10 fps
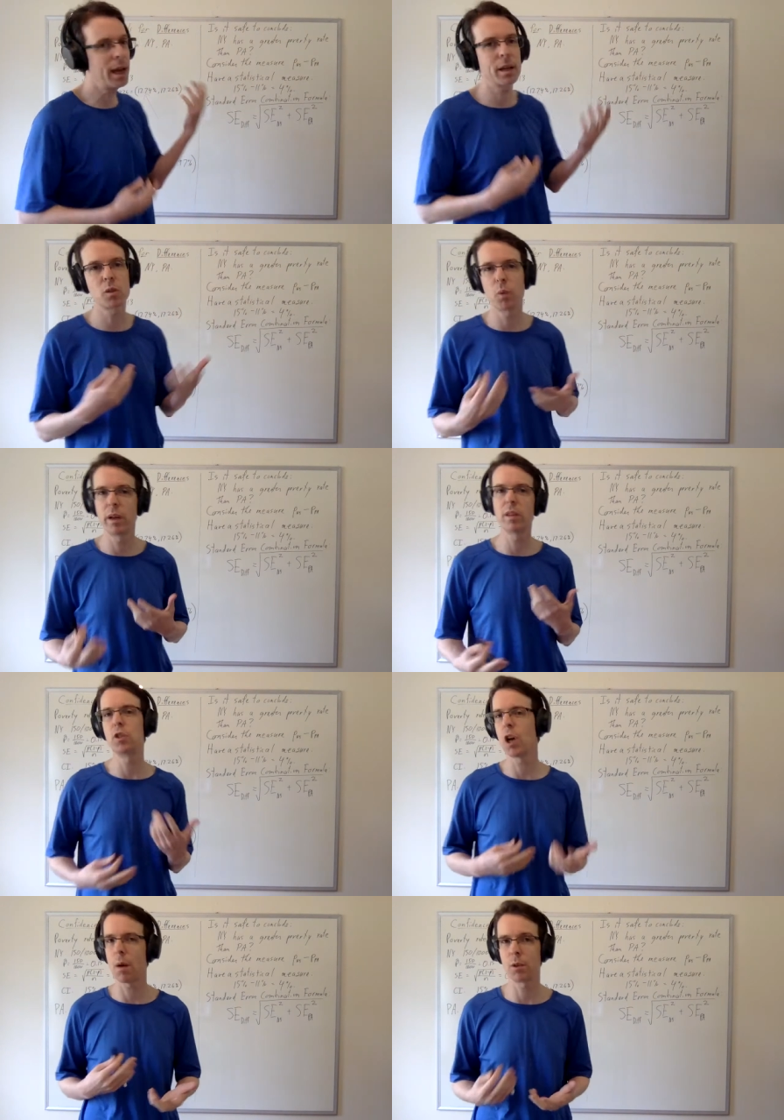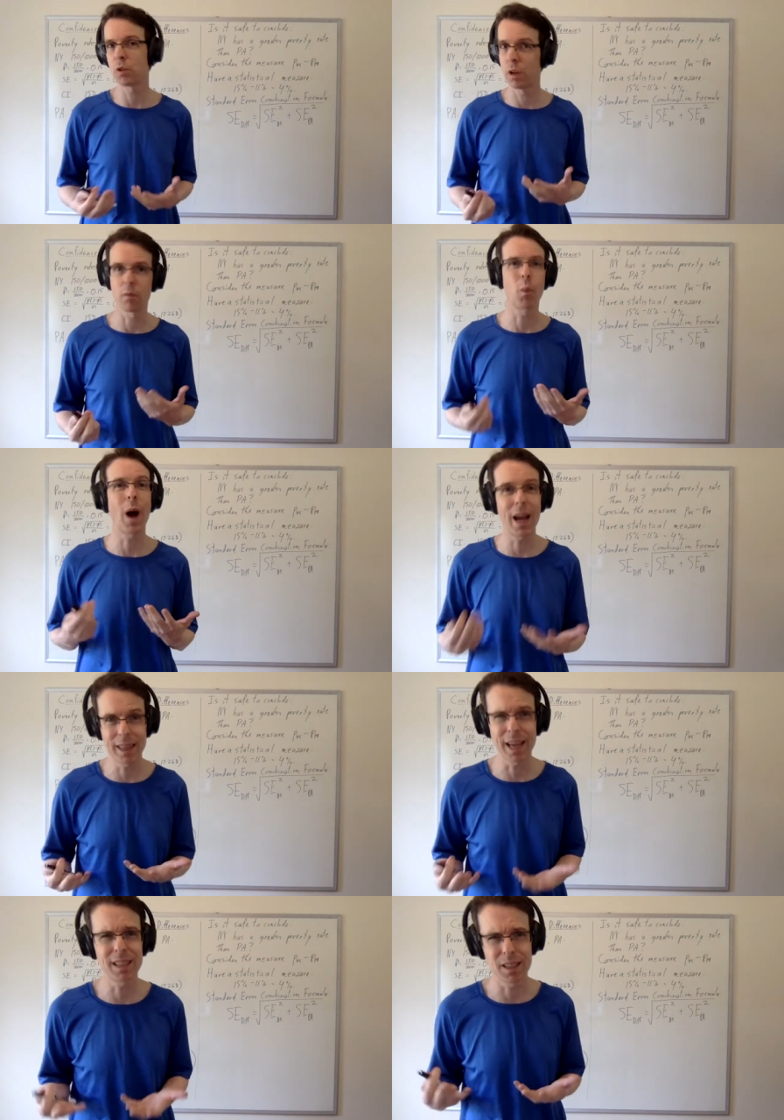can't explain the geometry of why
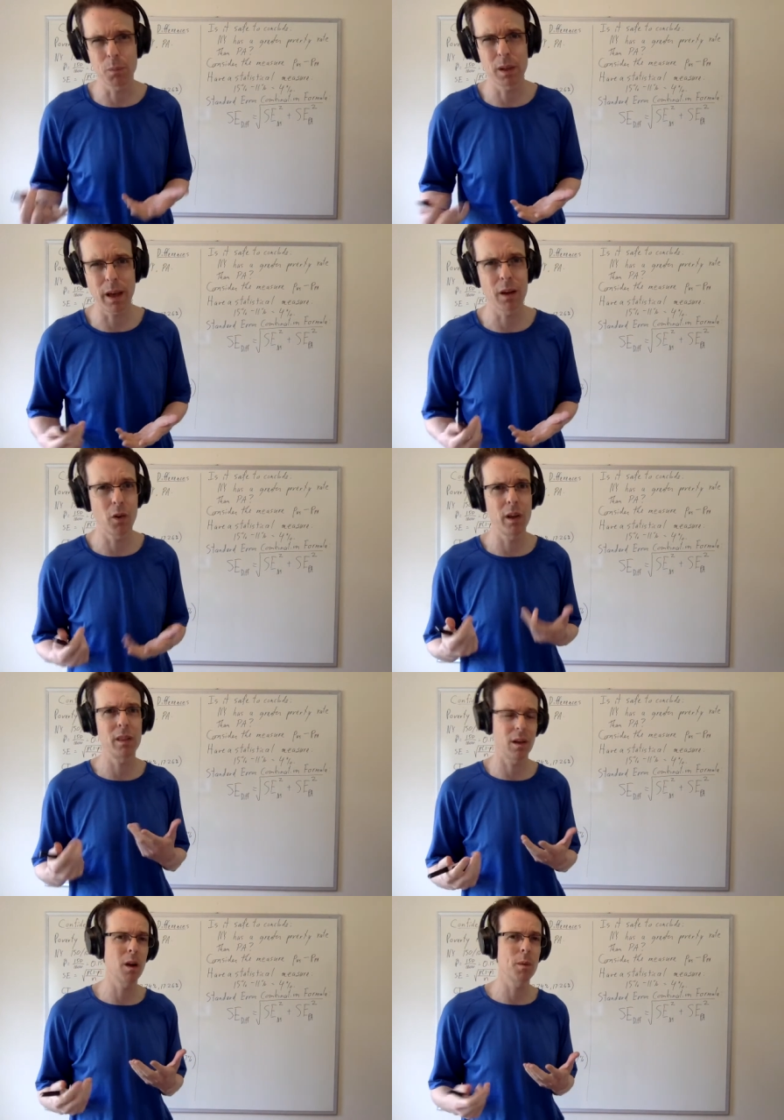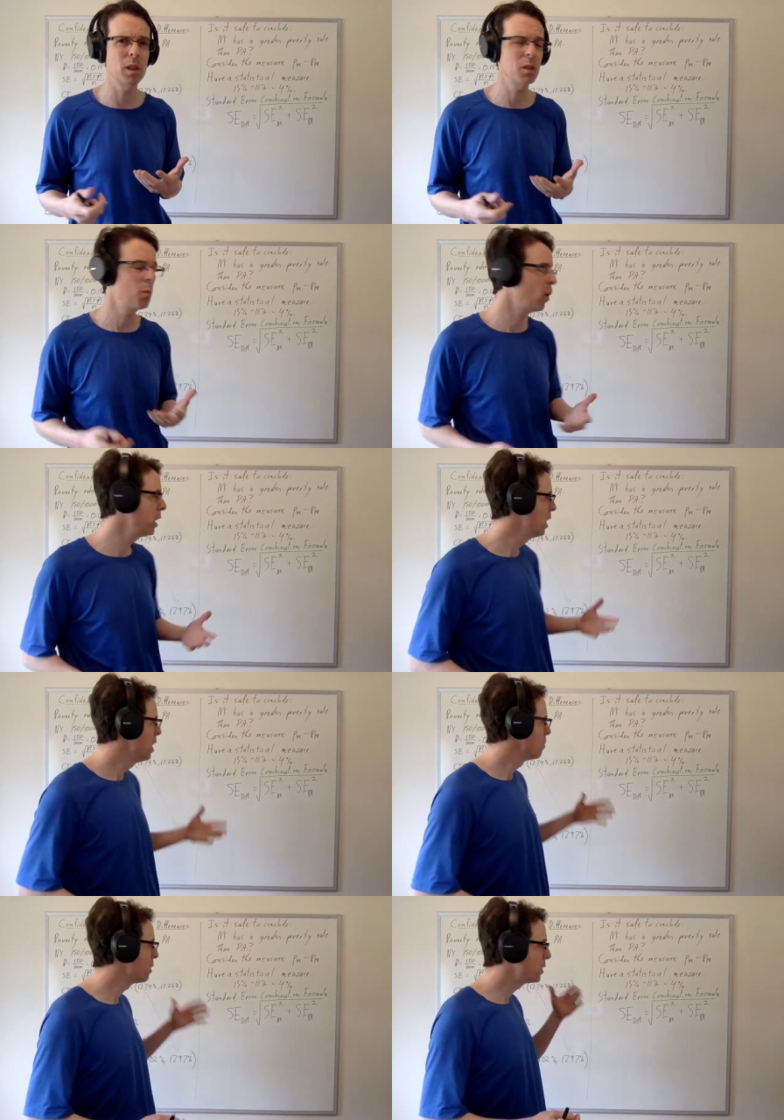that's the Pythagorean theorem at this point,
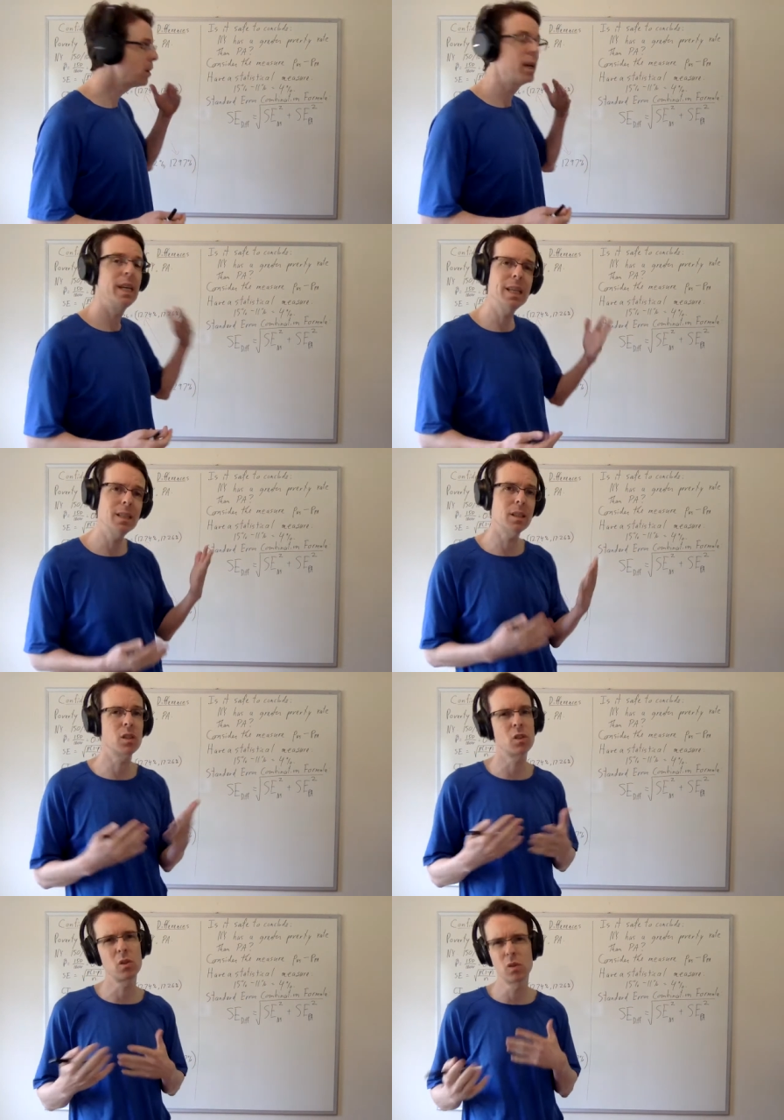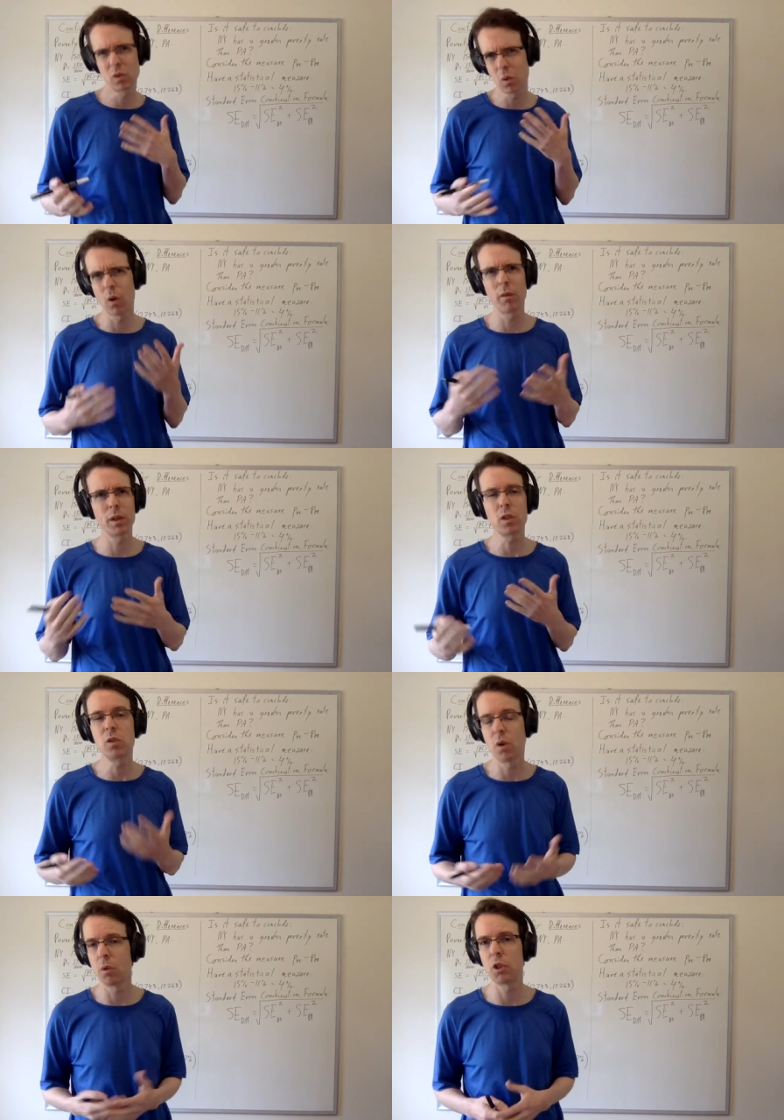but there is a sort of a
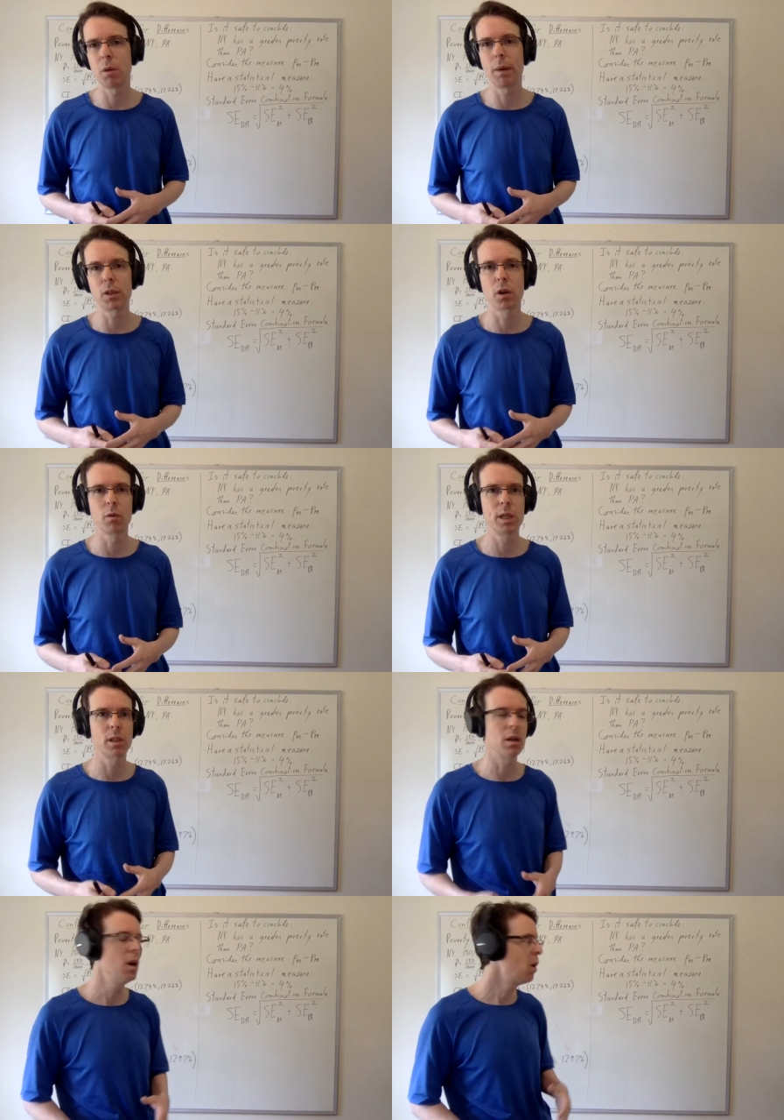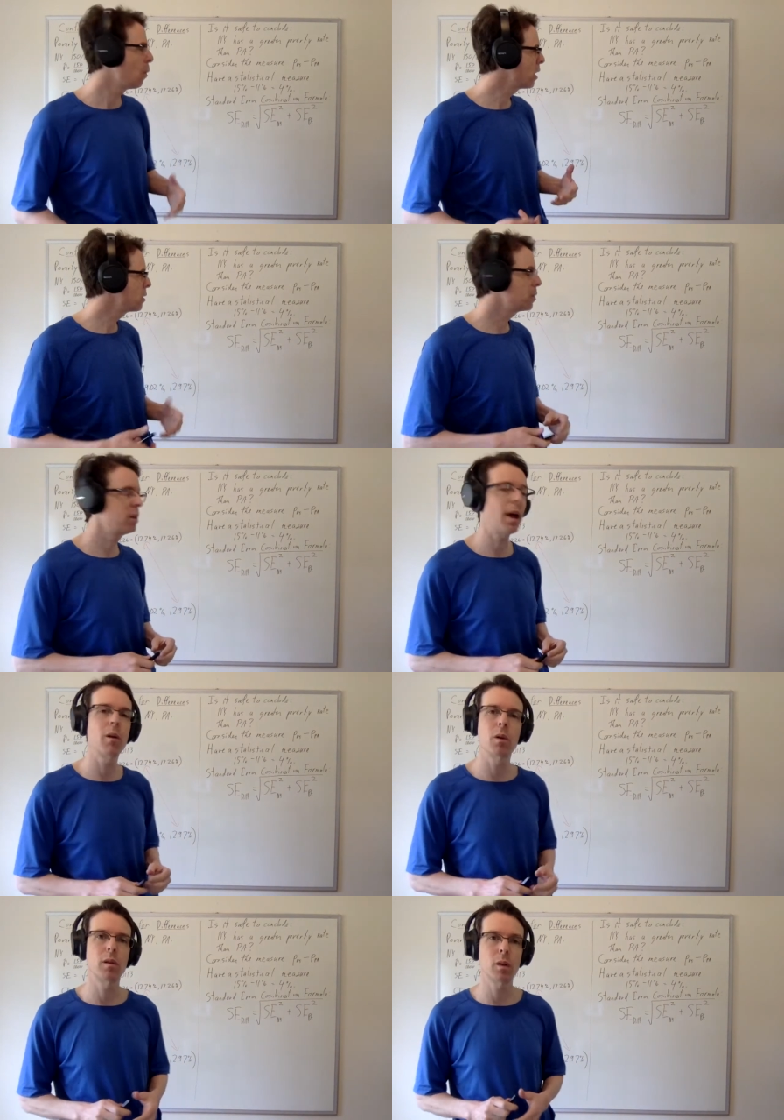pseudo geometric reason why the
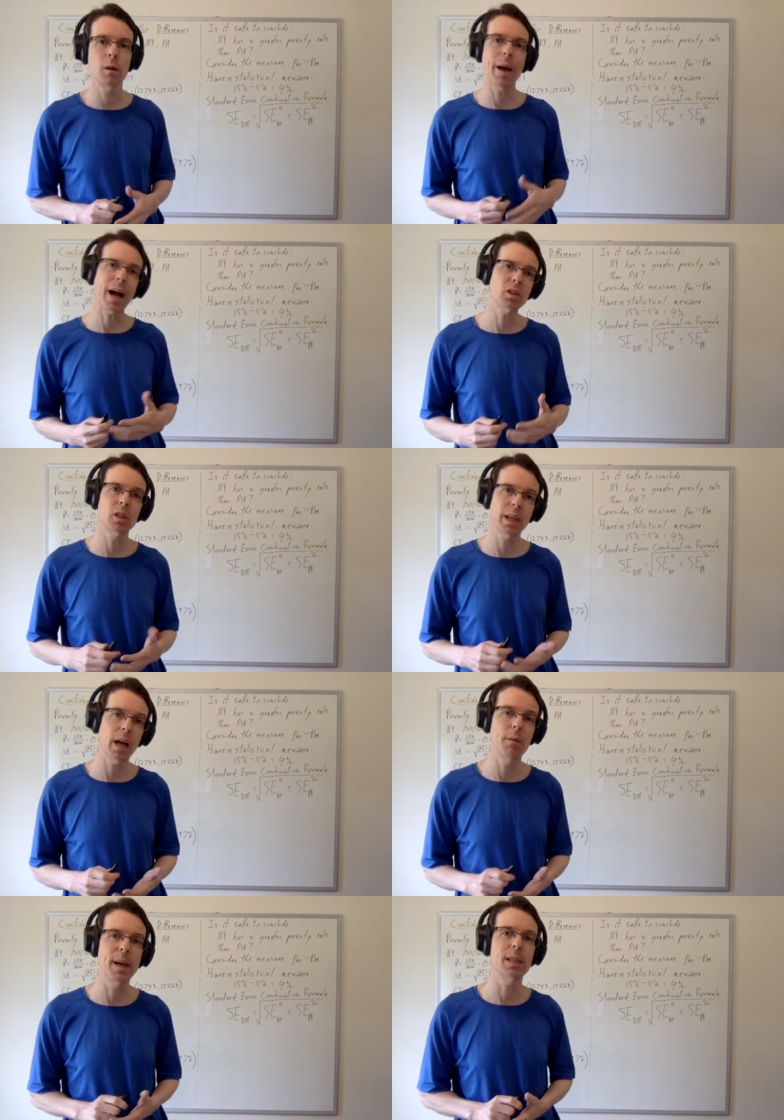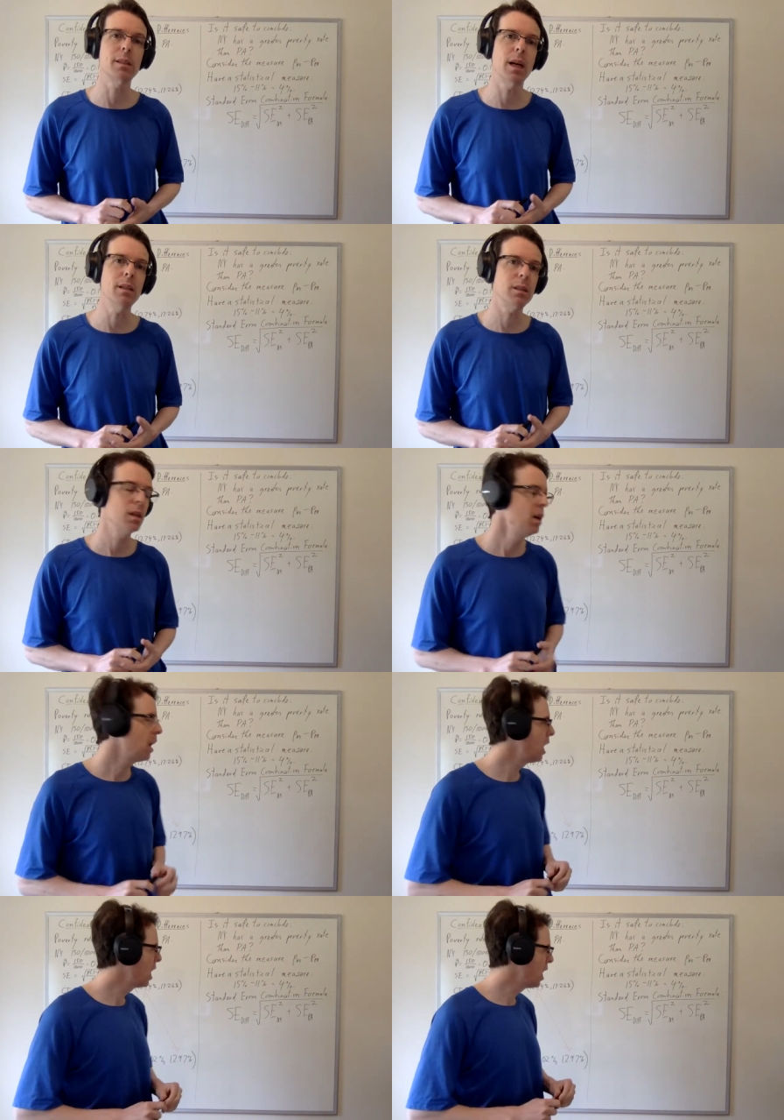Pythagorean theorem actually kind of makes sense.
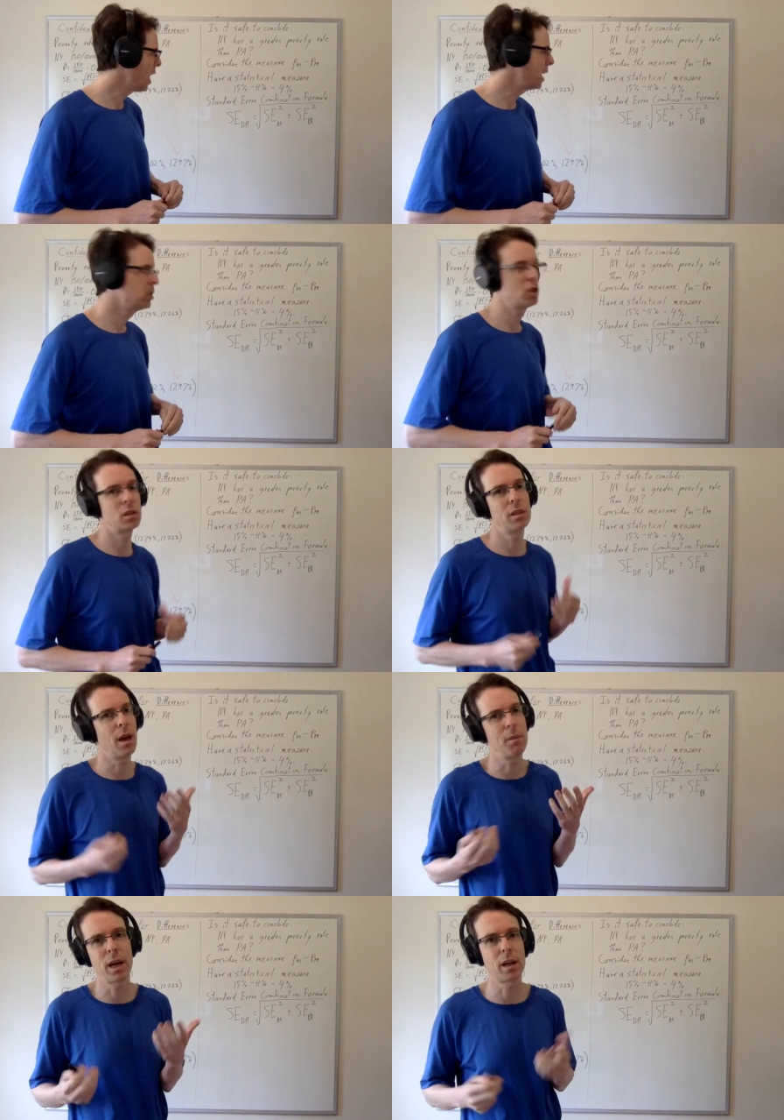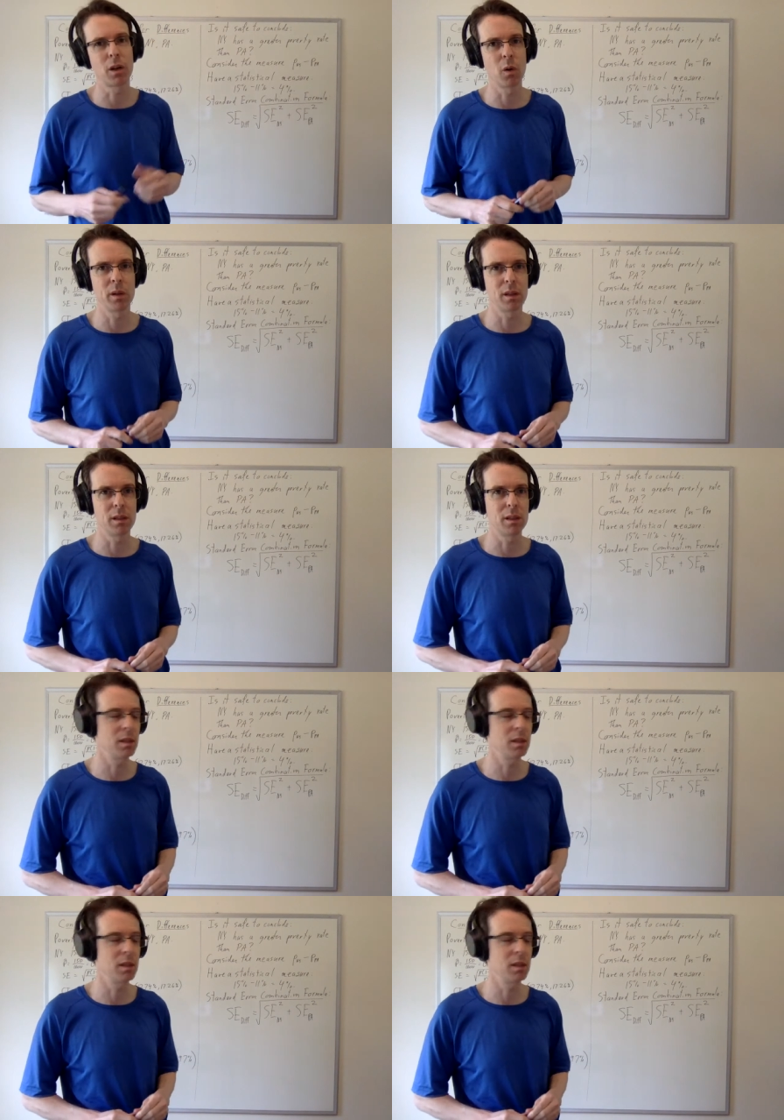Uh, I just, I'm not going to go into the